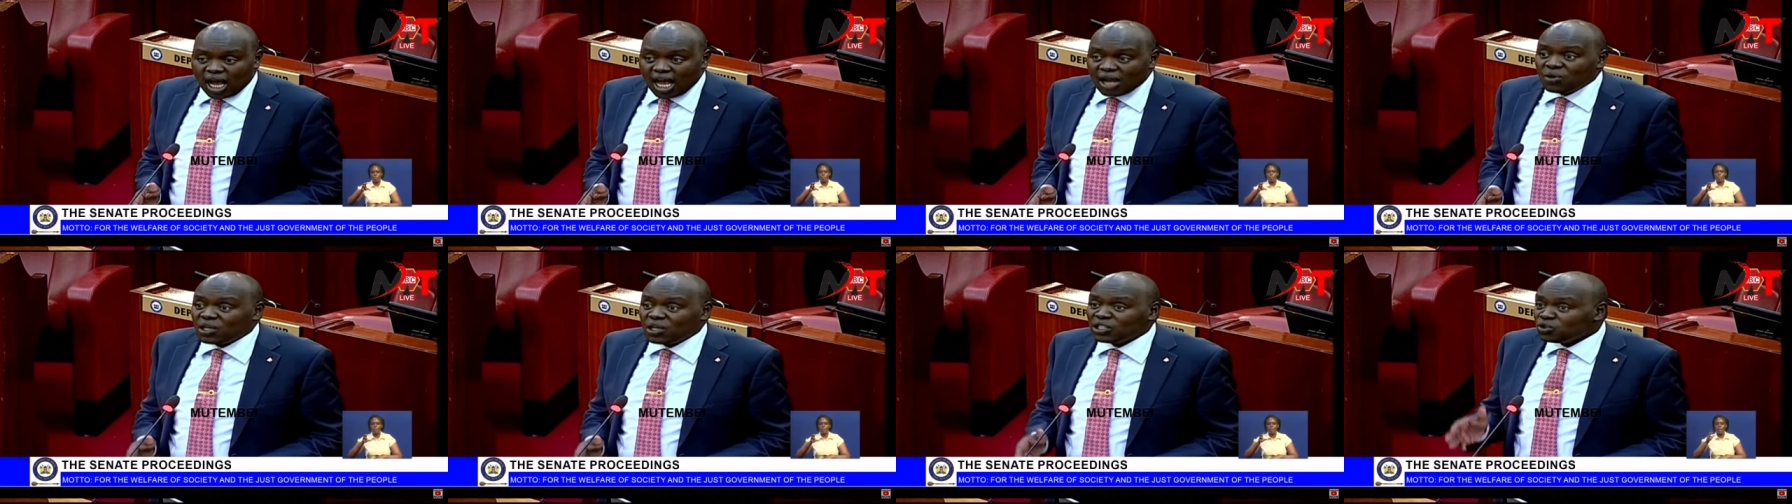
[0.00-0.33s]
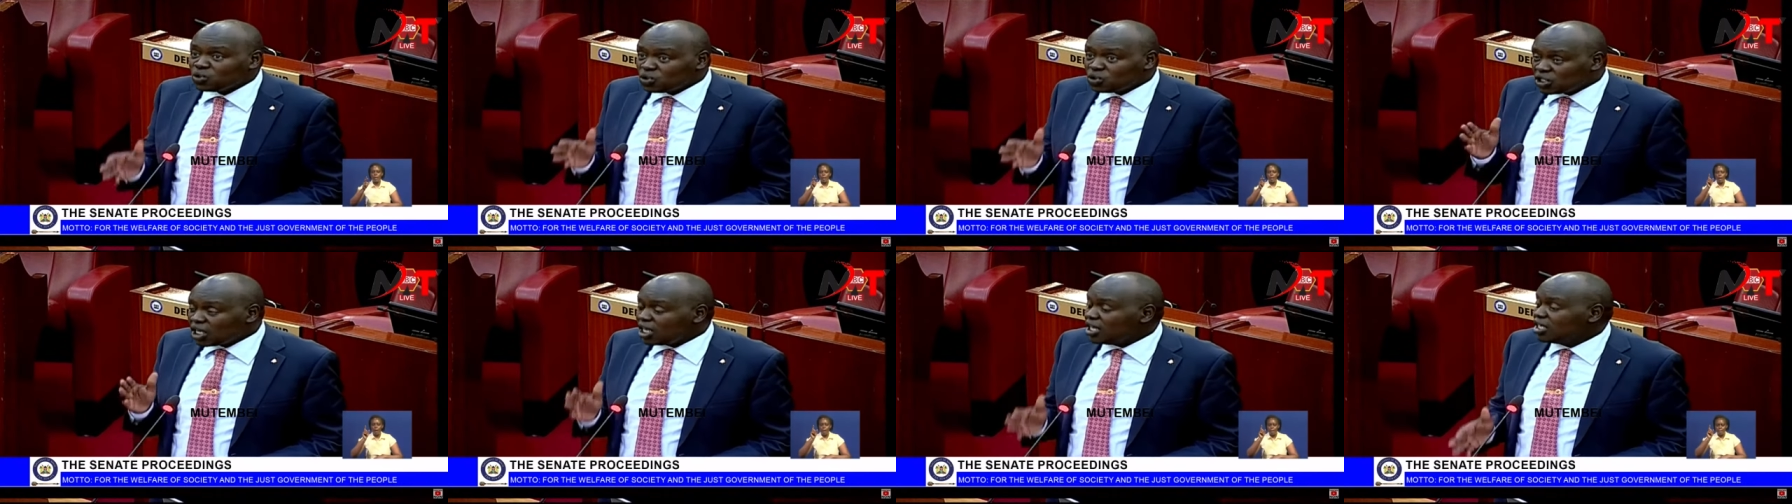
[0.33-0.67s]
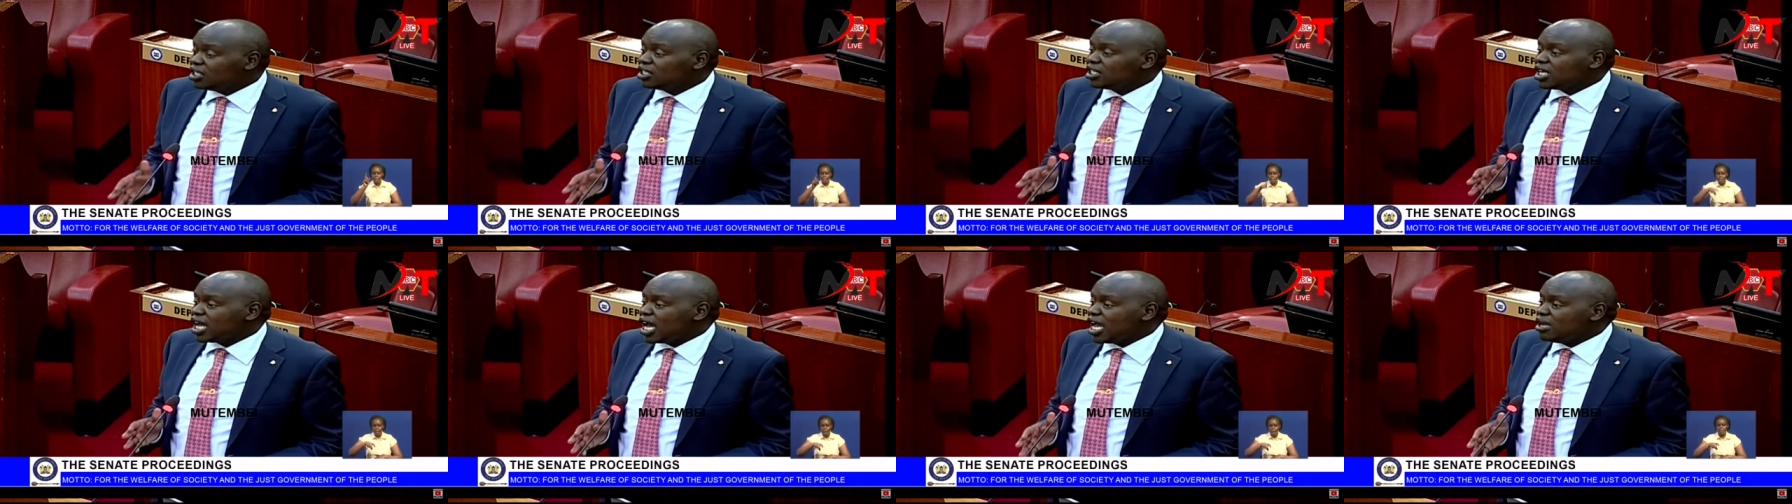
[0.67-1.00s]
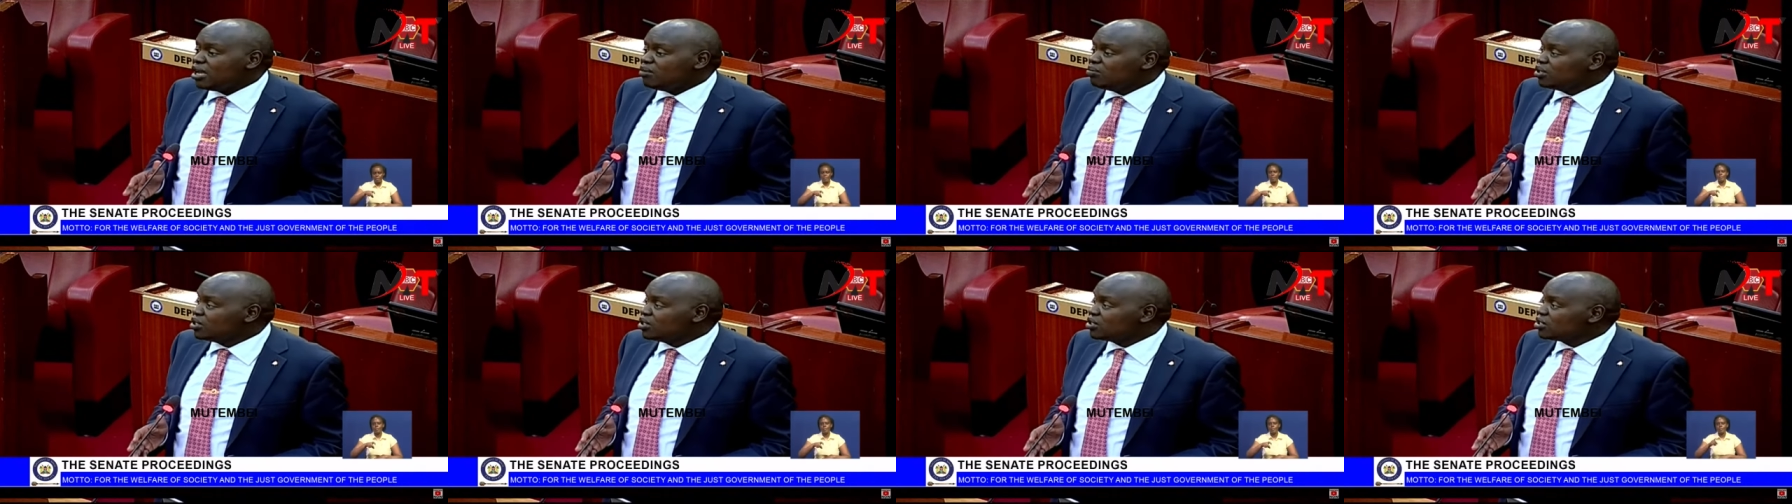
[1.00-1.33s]
I want to challenge the
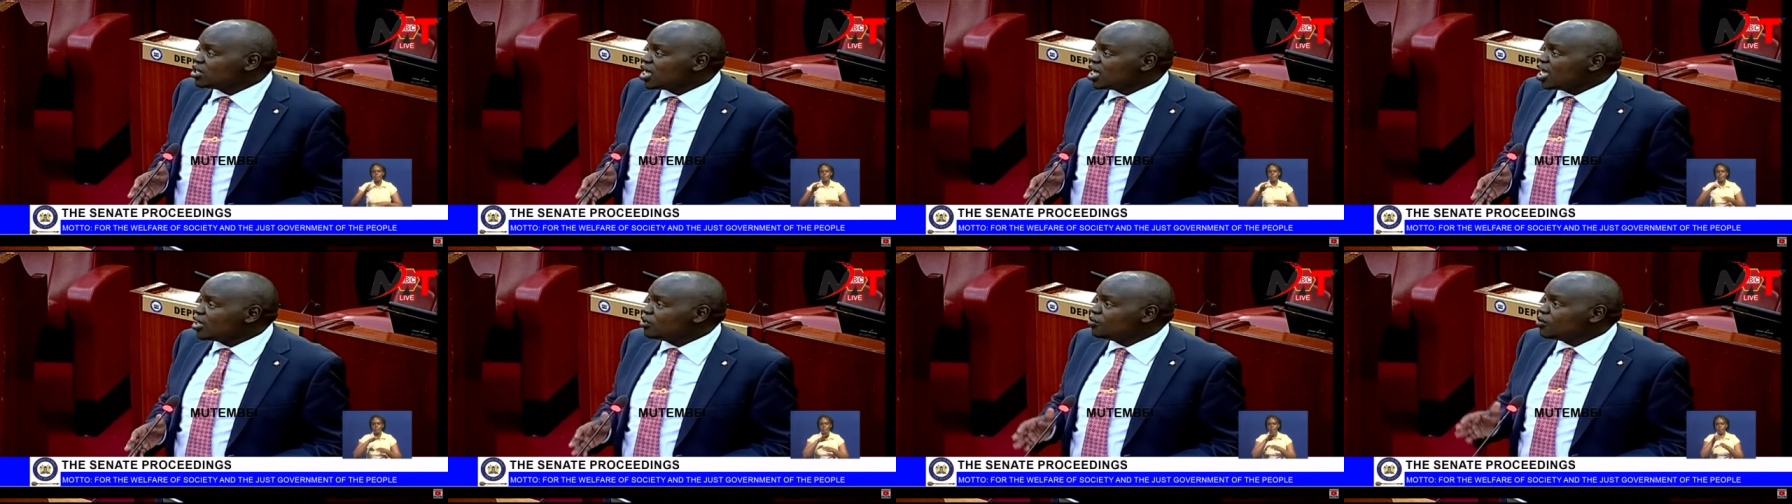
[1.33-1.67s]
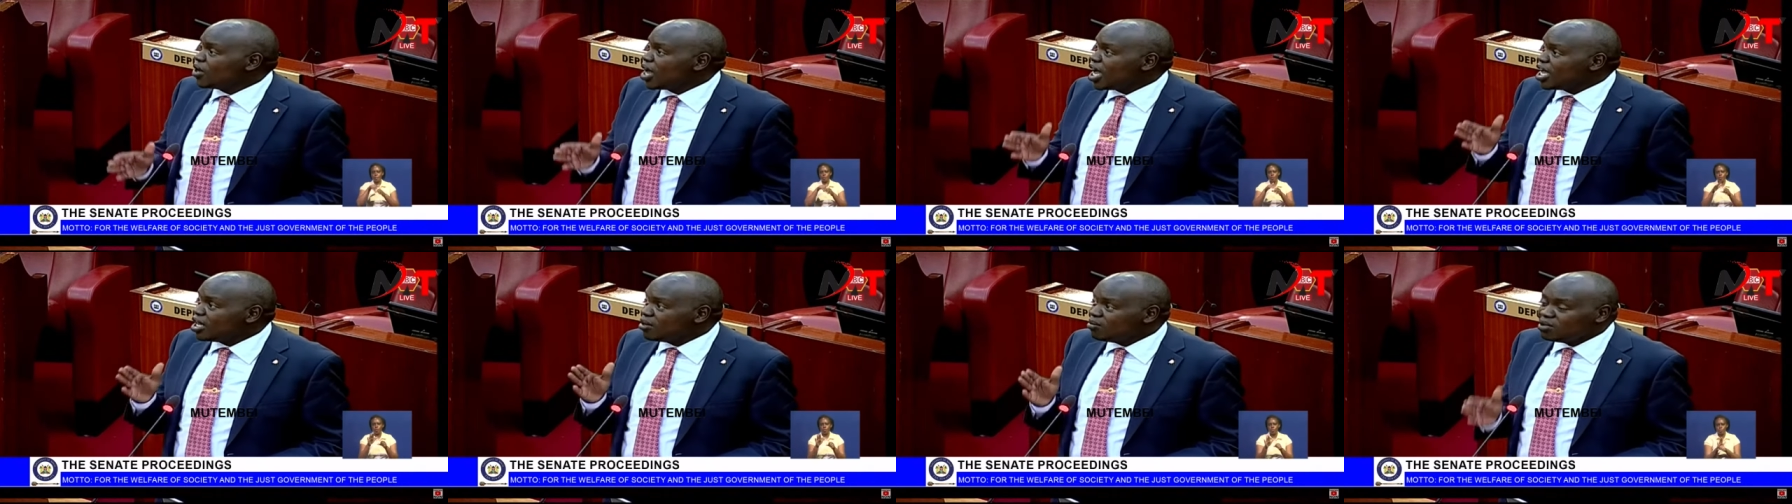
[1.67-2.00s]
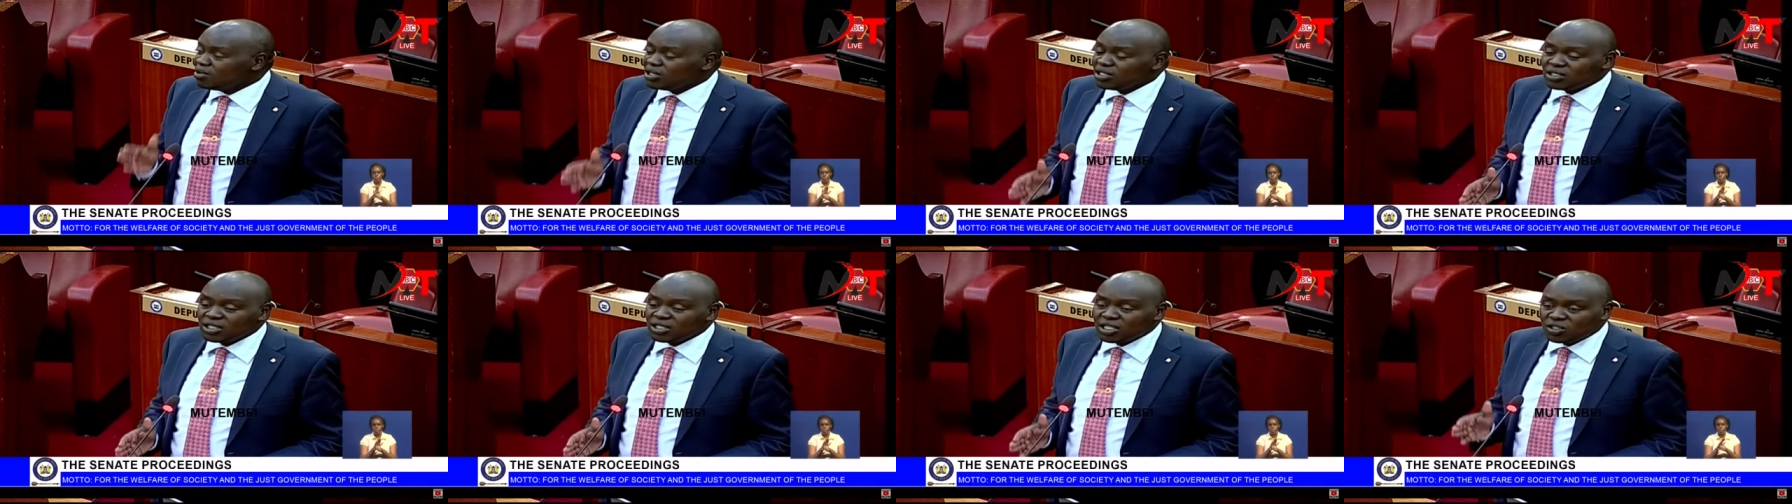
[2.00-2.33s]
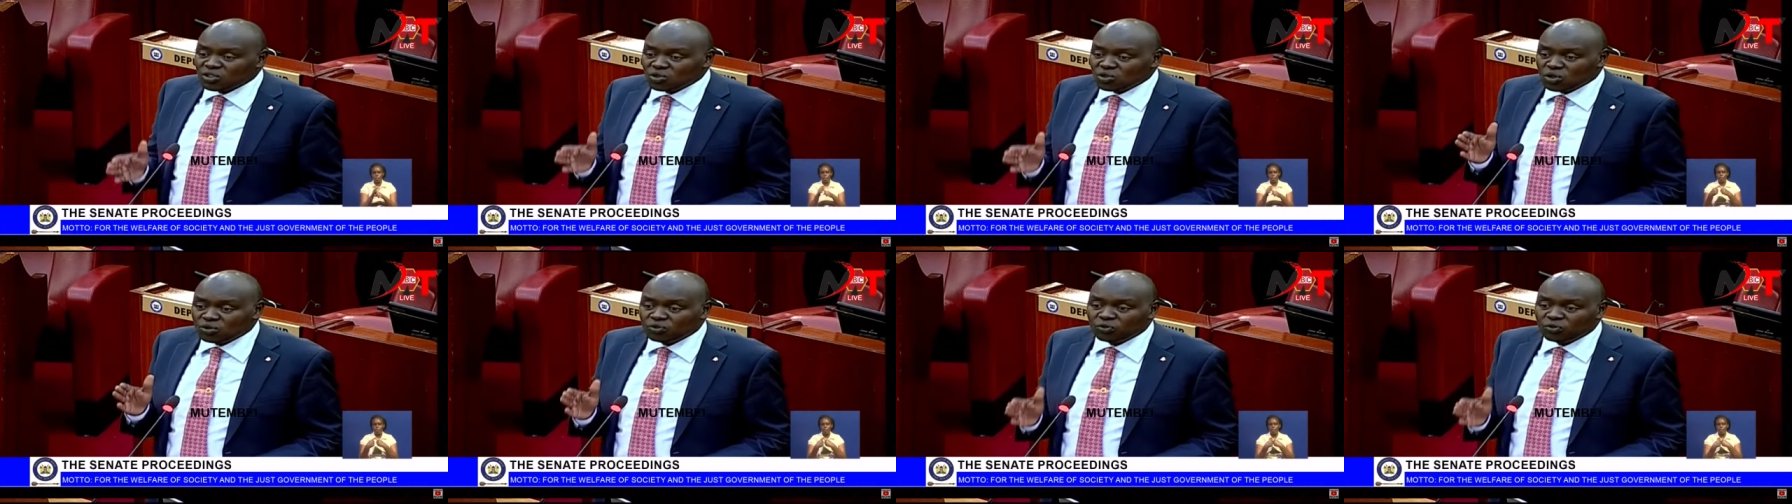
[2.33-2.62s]
IBC. I know IBC is